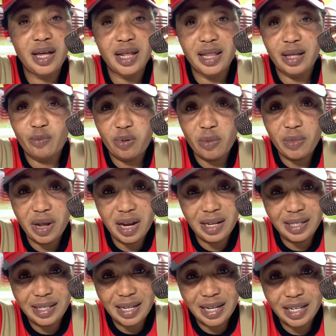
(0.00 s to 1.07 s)
the
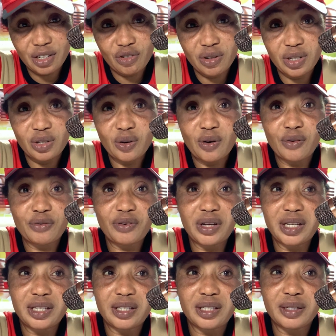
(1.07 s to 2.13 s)
permanent secretary's
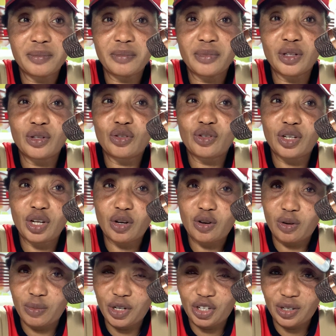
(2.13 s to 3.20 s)
office to the
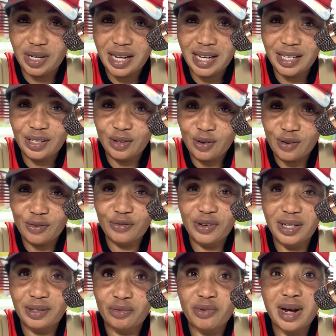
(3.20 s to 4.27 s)
commissioner's
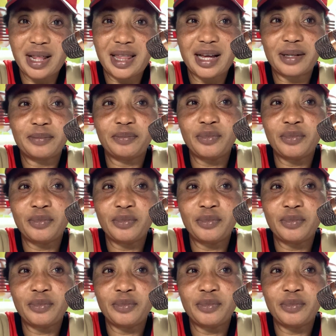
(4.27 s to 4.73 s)
office rather.